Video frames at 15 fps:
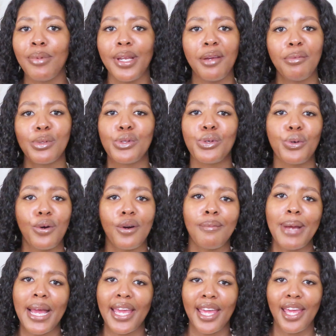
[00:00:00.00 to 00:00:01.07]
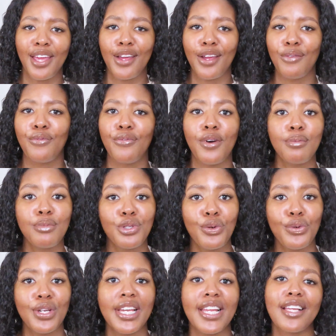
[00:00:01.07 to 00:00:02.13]
been able to grow my hair from
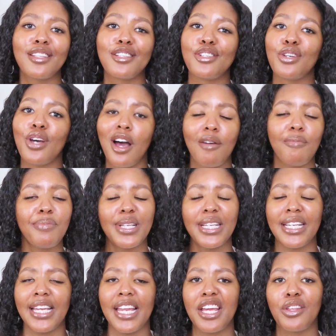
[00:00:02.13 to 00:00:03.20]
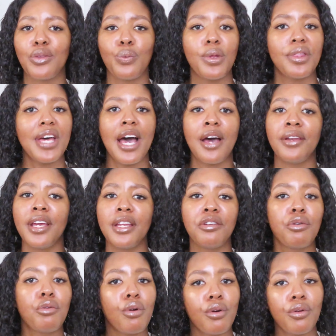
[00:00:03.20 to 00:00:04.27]
shoulder length to armpit length without any
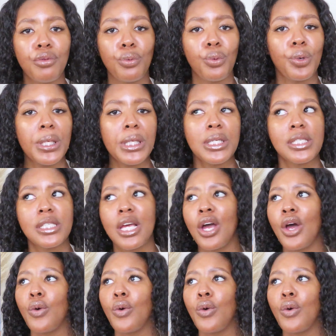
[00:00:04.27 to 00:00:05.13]
growth oils,